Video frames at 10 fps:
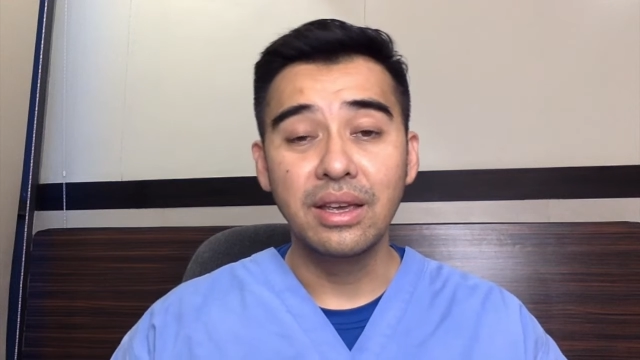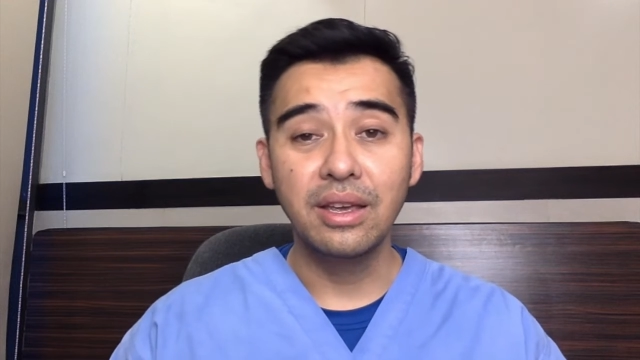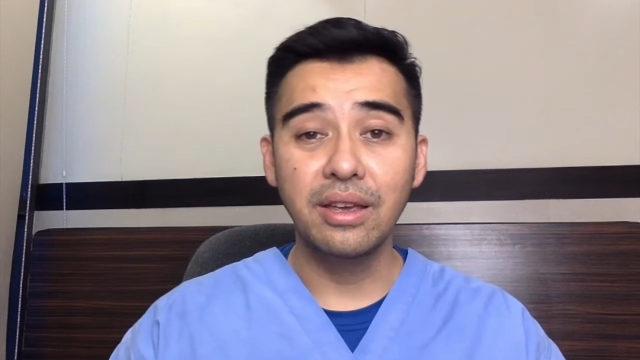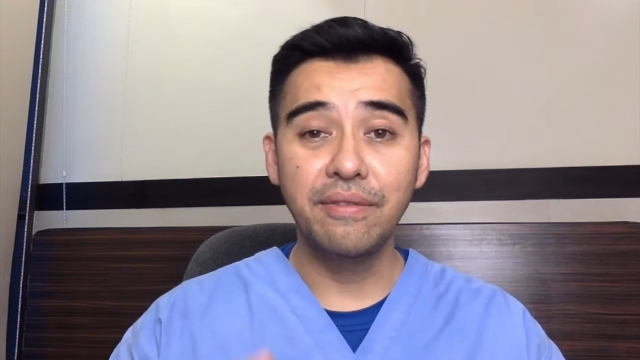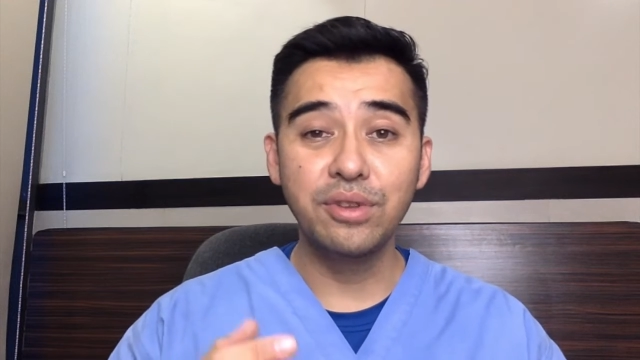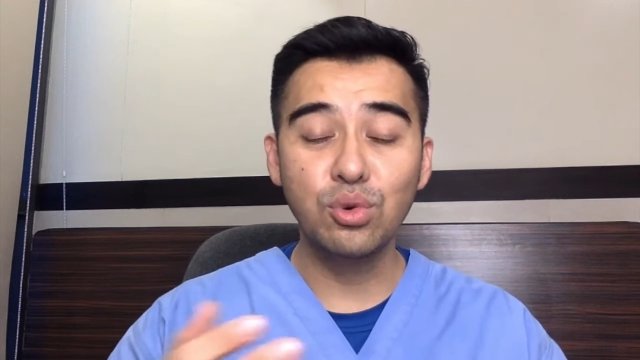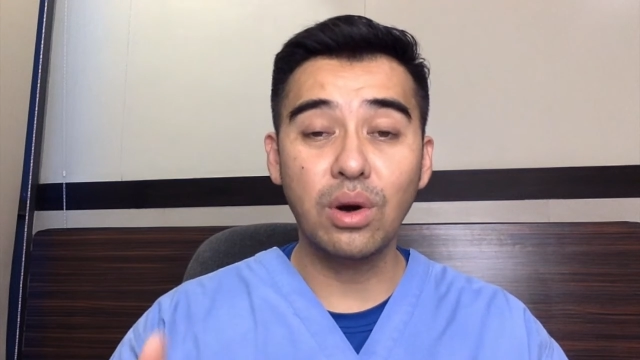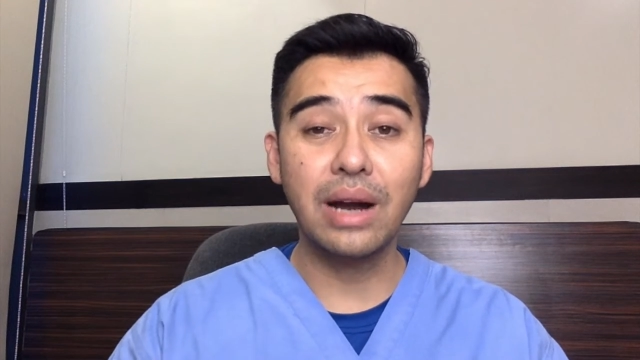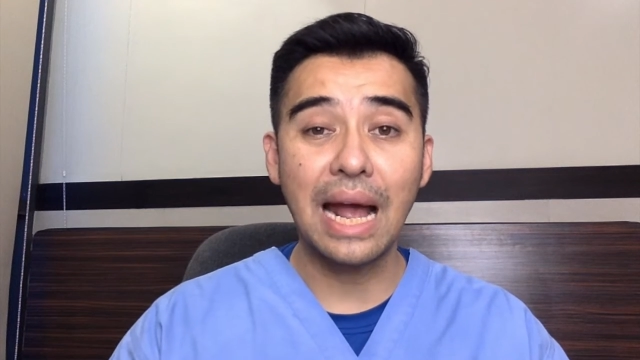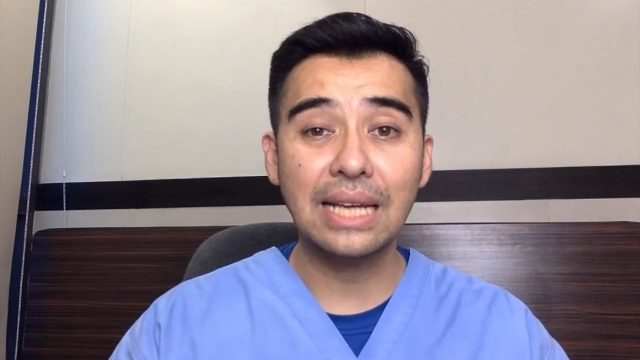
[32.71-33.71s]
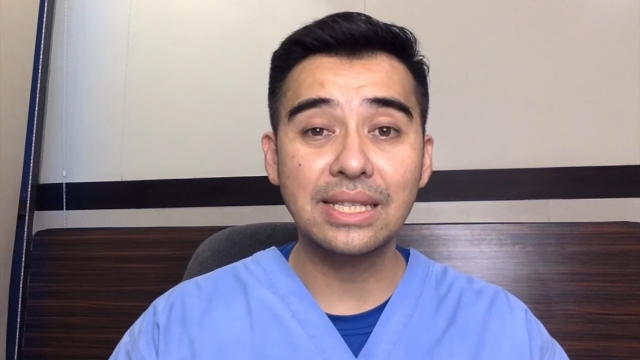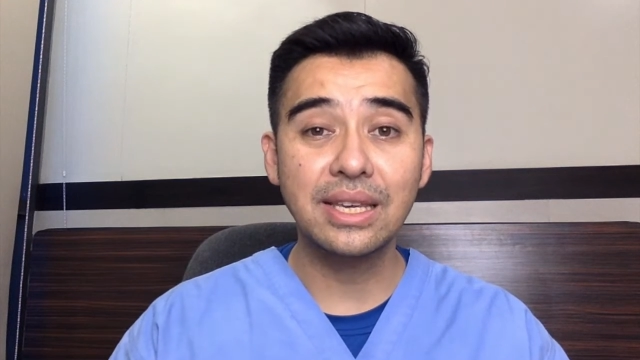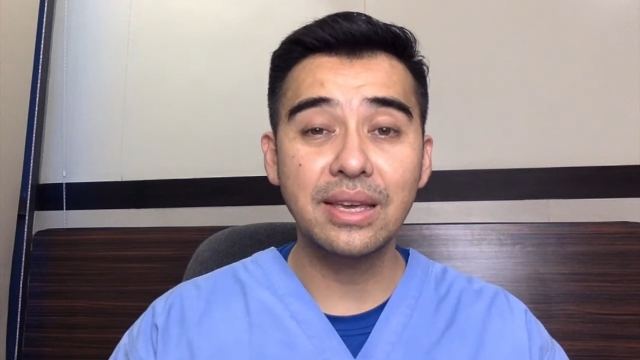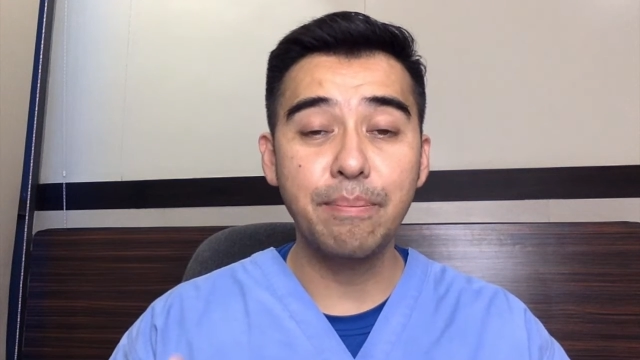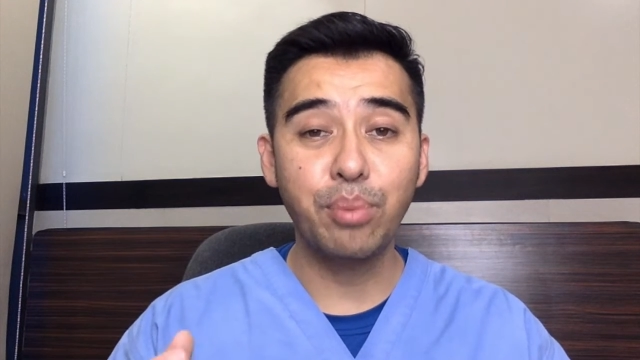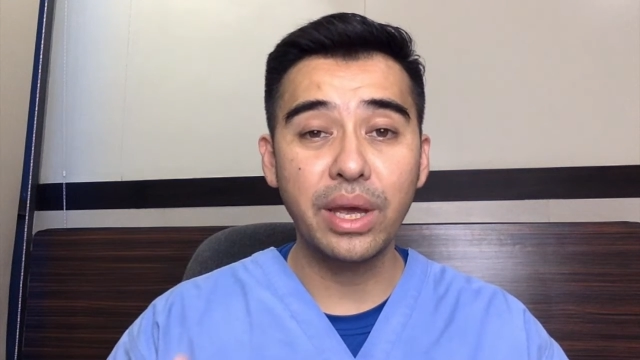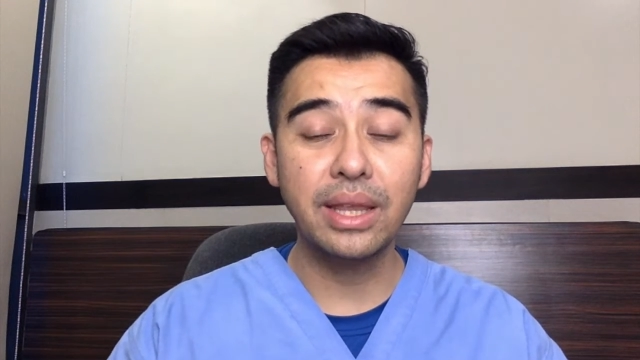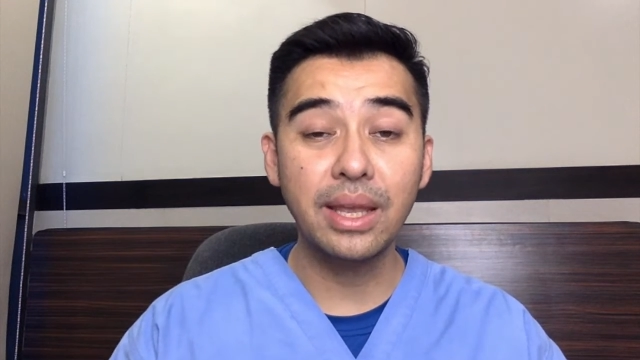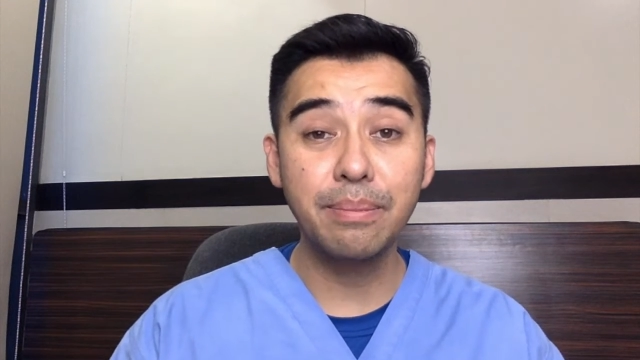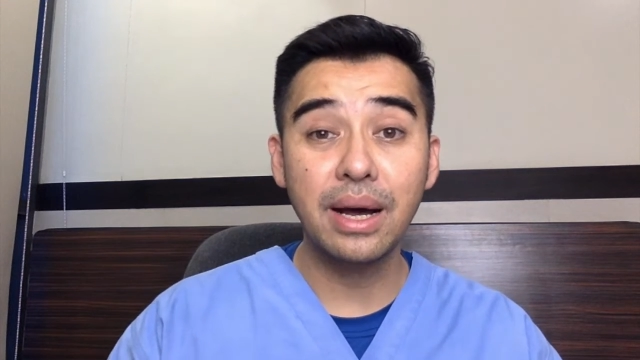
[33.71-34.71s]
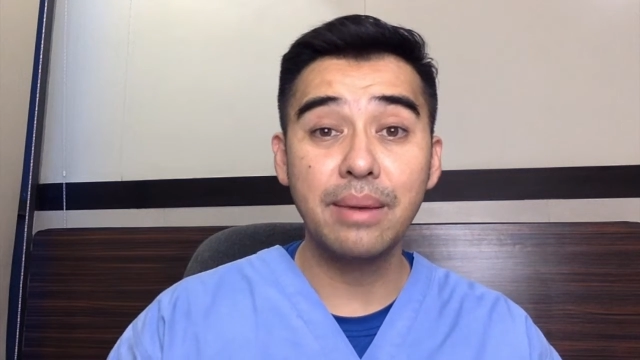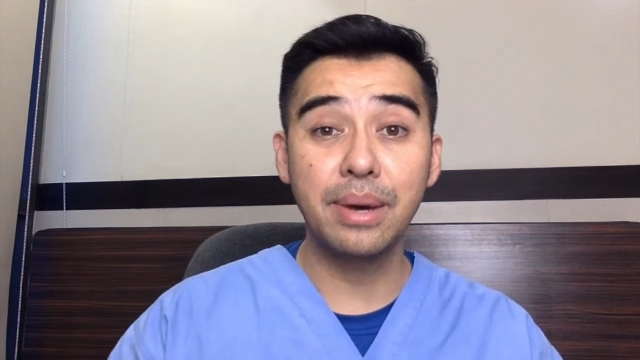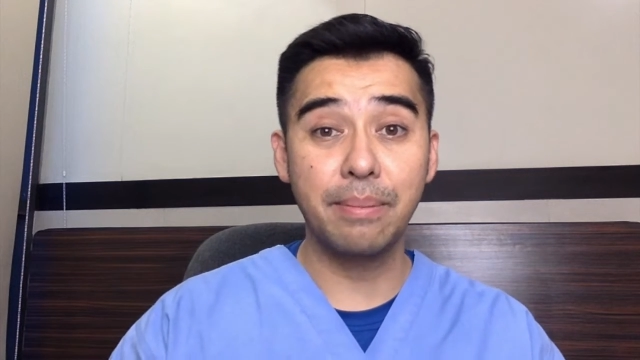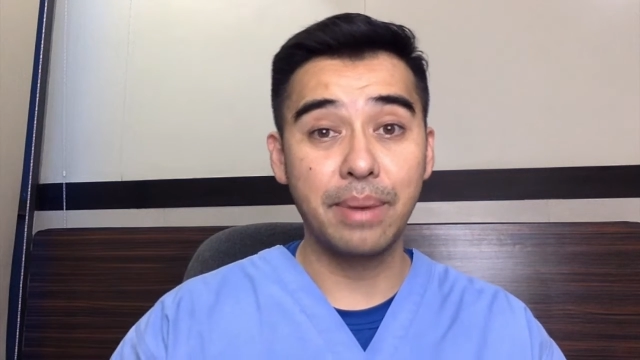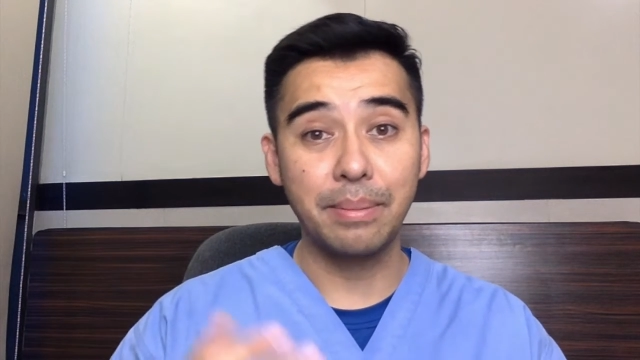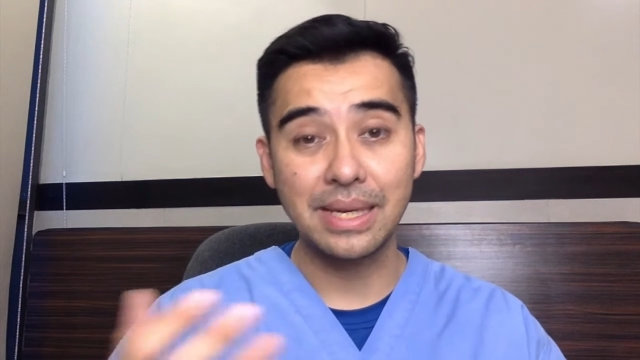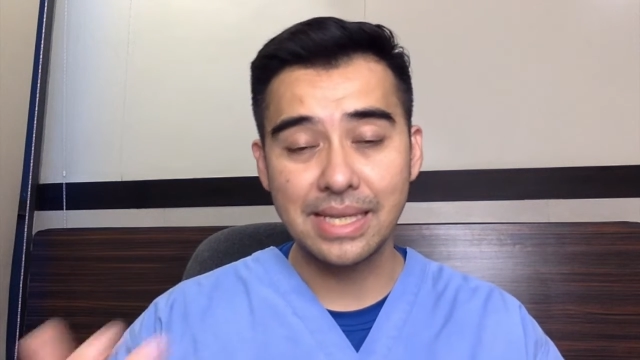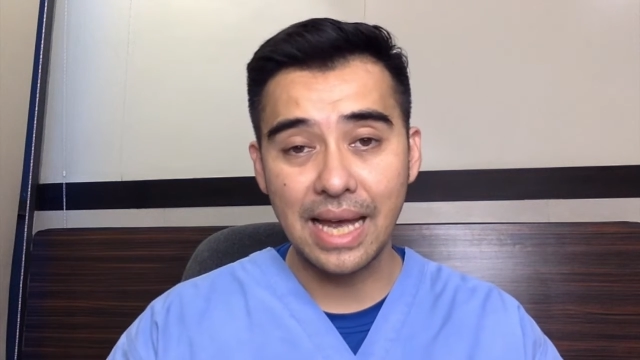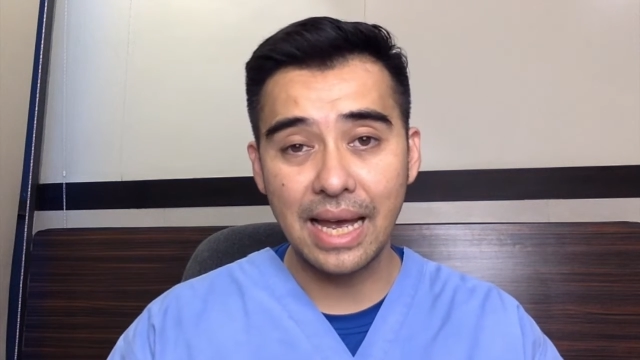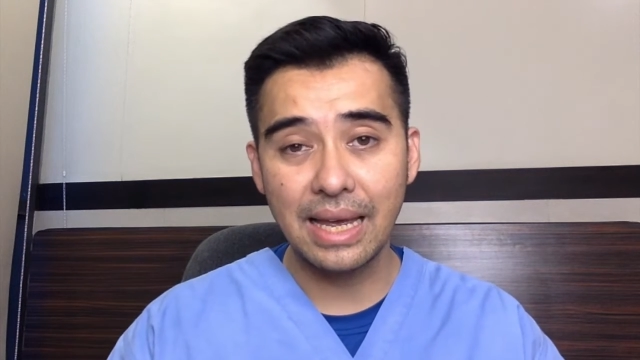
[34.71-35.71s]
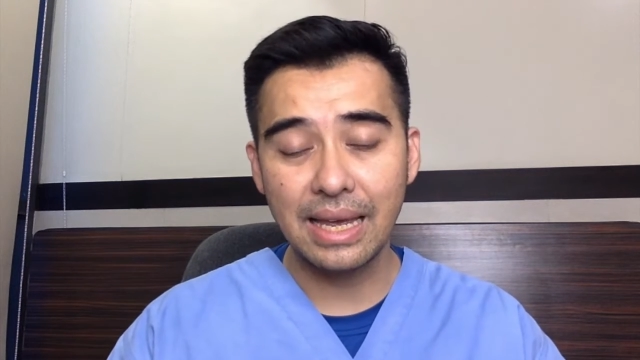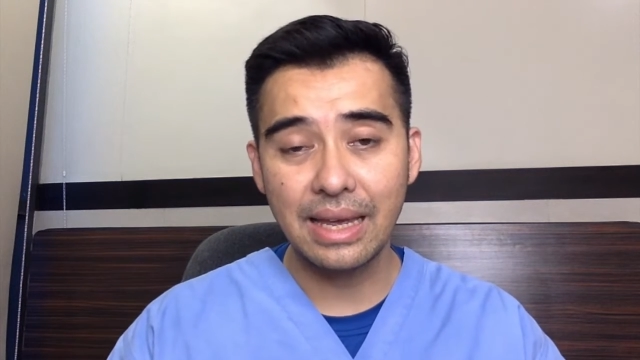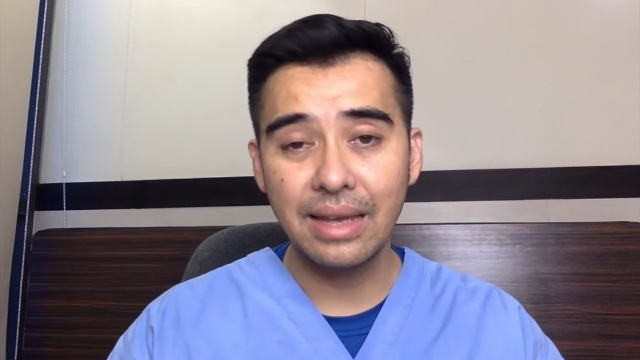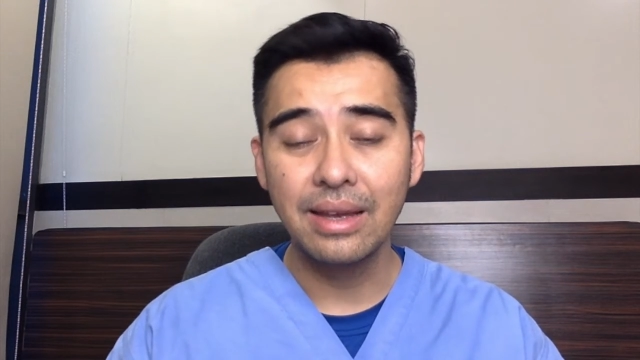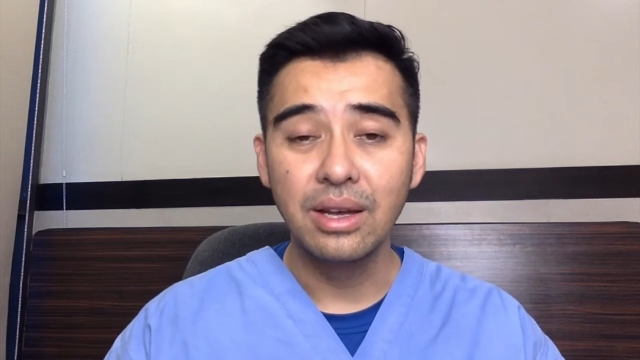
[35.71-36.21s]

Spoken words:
if you are asking, pwede ba magpamasahe?